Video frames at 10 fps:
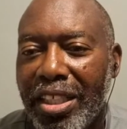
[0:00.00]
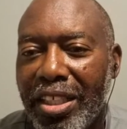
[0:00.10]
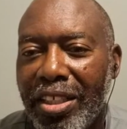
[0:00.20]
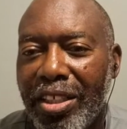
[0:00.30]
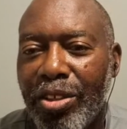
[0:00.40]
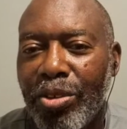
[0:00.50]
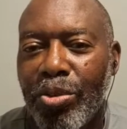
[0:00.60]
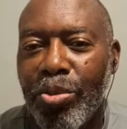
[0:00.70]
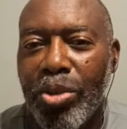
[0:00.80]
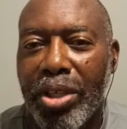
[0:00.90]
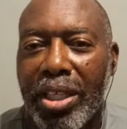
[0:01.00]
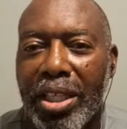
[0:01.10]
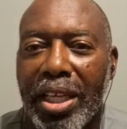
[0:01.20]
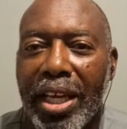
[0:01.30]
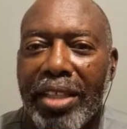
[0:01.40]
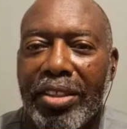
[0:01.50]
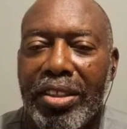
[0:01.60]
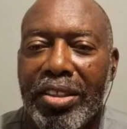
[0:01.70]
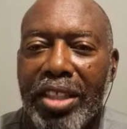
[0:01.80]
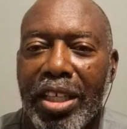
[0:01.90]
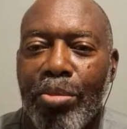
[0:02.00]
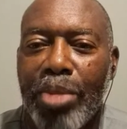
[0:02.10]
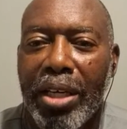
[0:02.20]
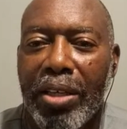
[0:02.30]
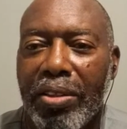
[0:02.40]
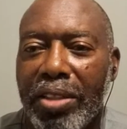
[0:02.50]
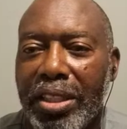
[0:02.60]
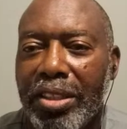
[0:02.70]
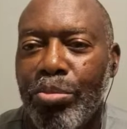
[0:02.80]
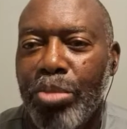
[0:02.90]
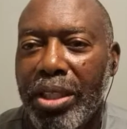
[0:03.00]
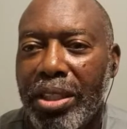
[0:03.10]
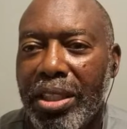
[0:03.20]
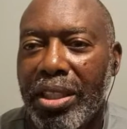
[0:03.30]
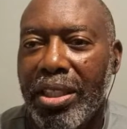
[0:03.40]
what he has to say about all this. But